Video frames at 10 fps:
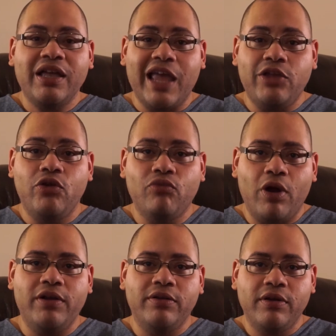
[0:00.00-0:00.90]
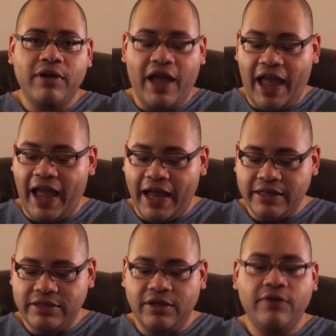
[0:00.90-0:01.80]
can you run
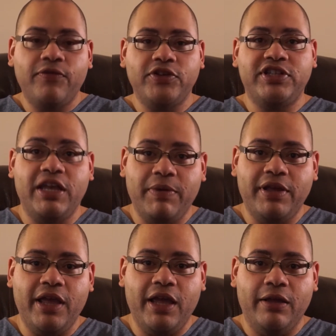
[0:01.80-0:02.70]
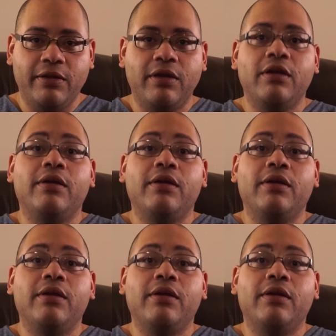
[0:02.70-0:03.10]
ads for CBD?